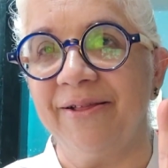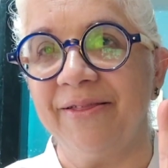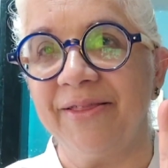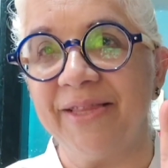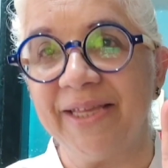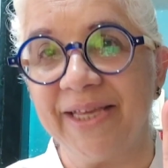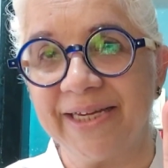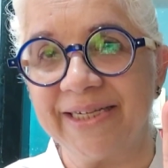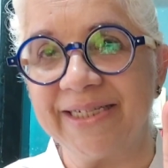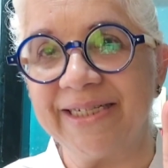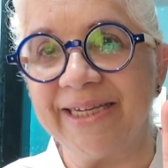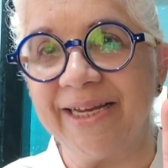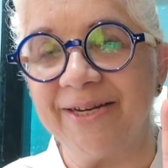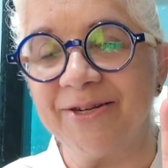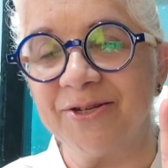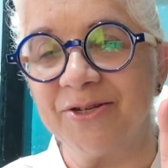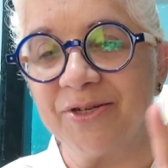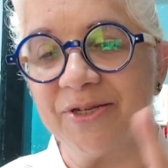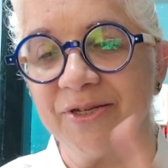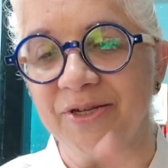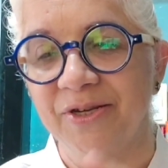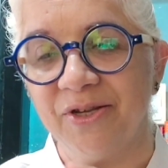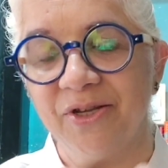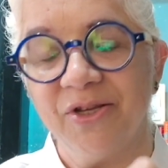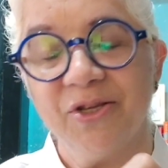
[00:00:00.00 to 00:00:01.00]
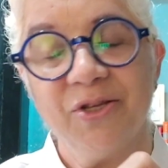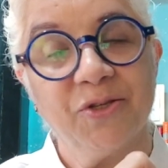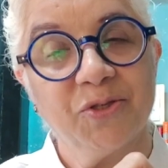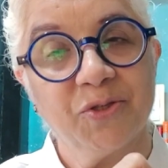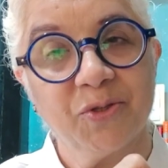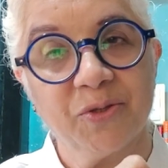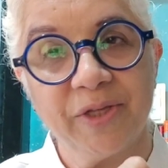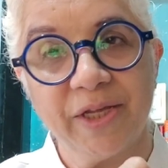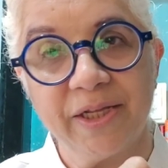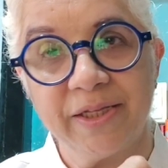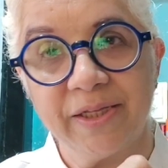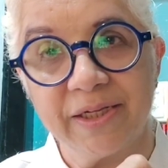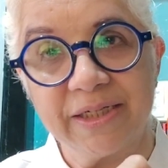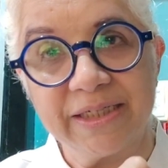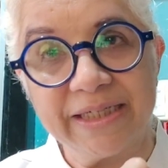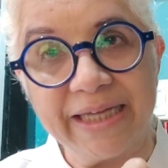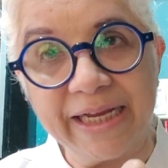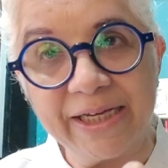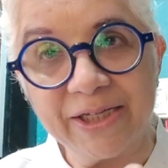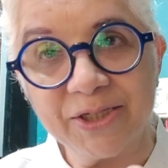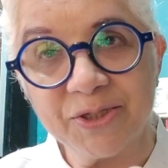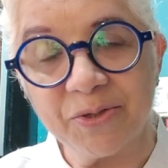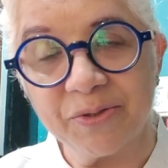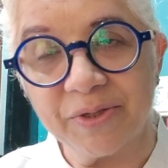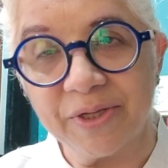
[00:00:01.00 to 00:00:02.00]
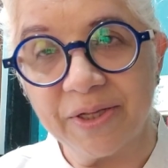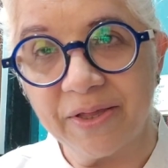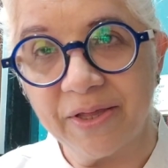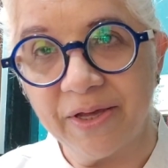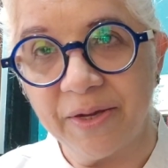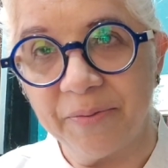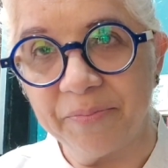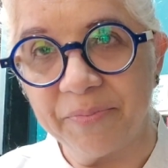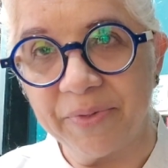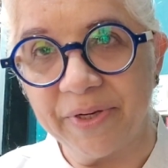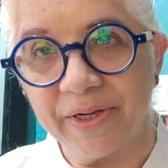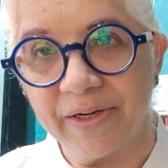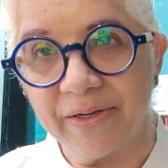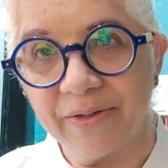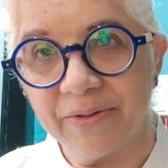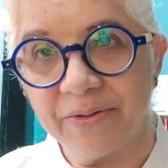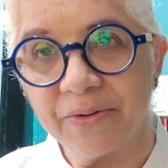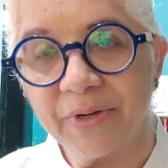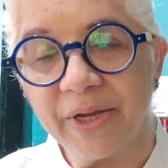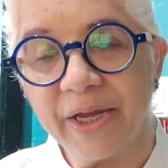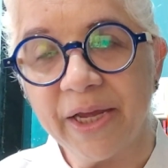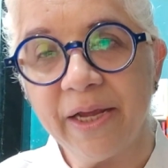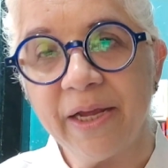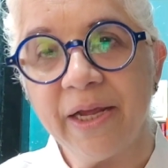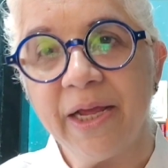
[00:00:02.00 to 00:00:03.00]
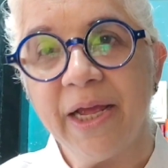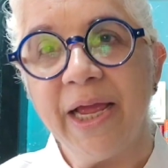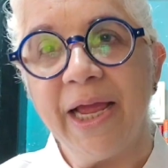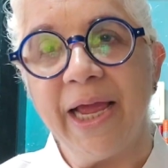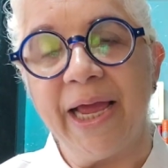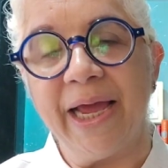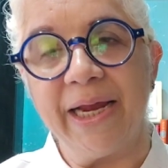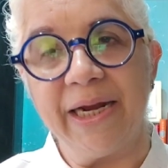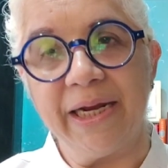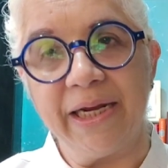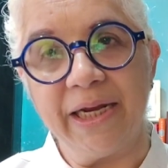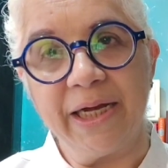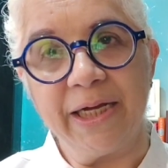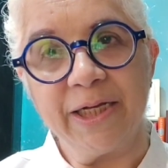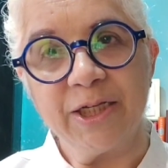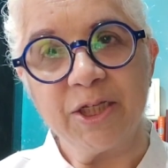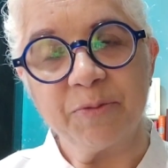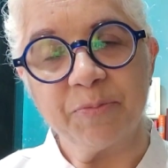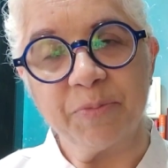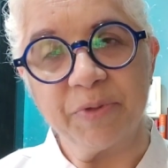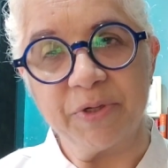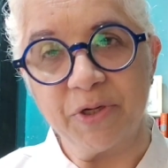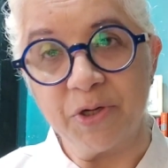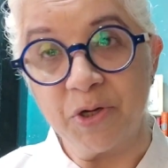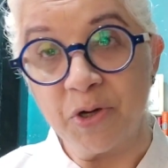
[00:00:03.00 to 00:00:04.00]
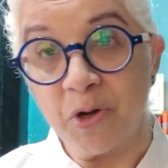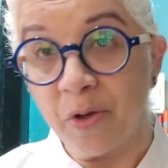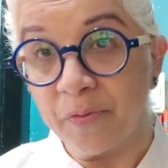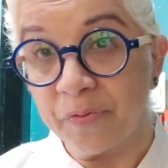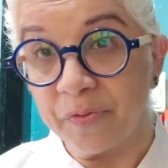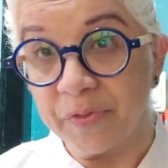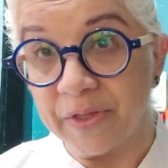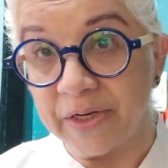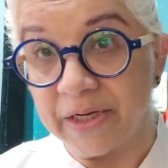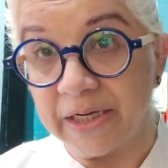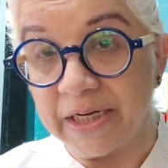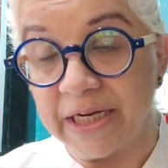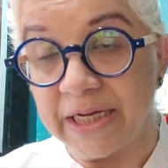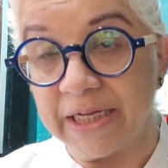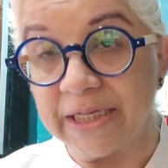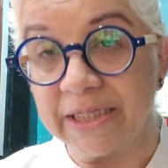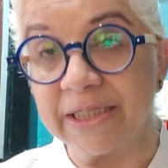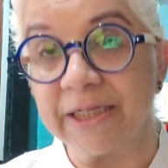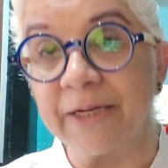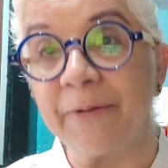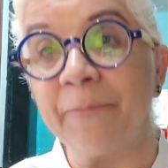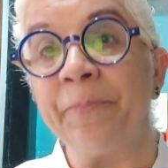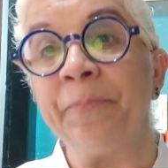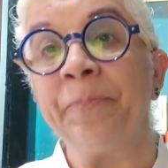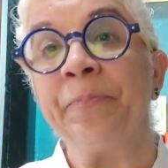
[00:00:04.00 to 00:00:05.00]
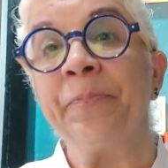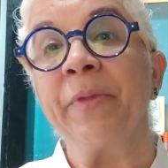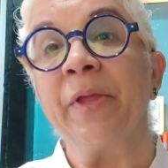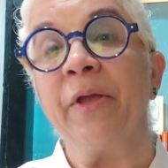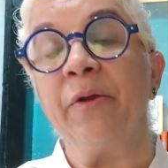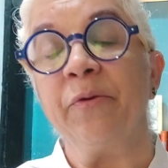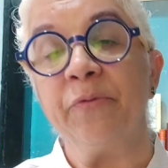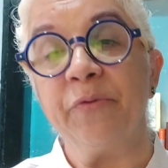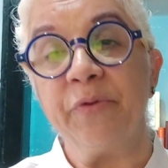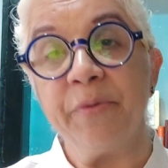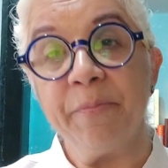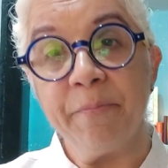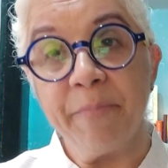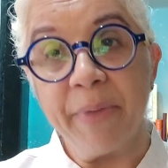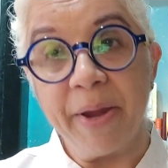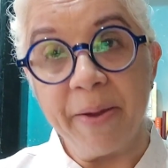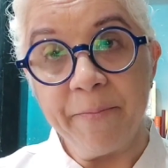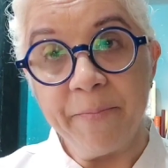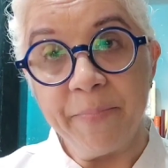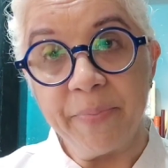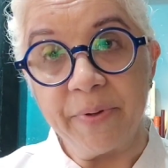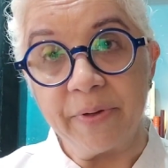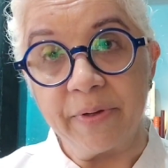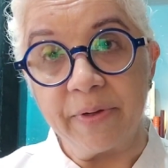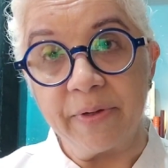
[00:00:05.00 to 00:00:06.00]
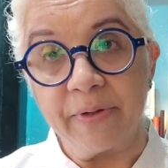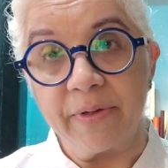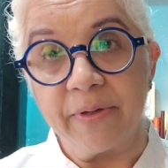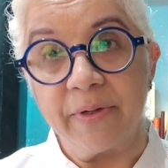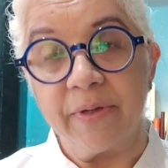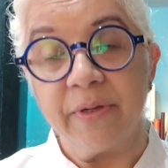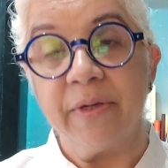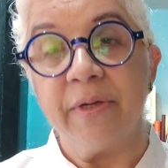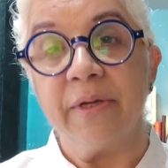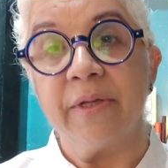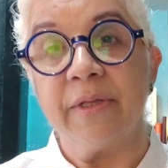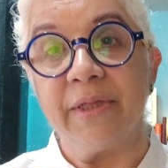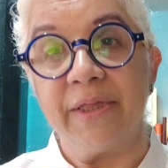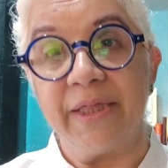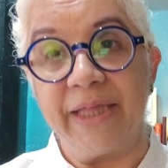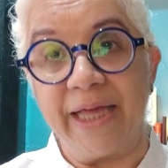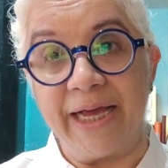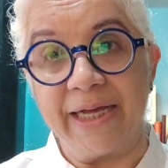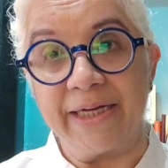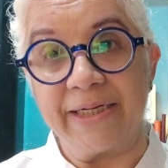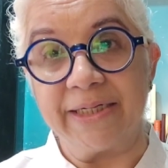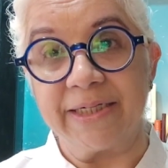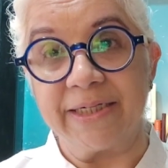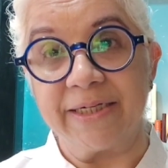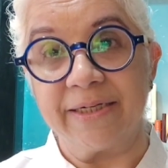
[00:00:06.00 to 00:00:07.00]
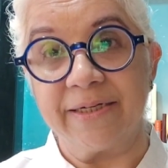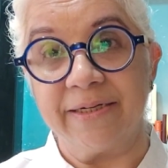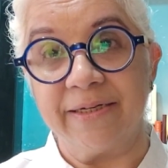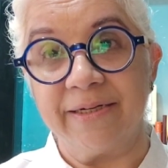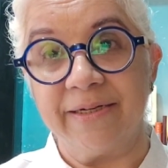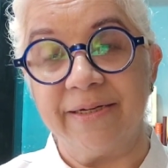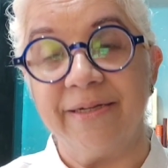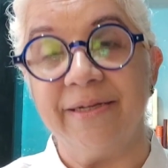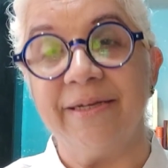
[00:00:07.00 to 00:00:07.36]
the attention. So then the text on the thumbnail, okay? And last but not the least, remember that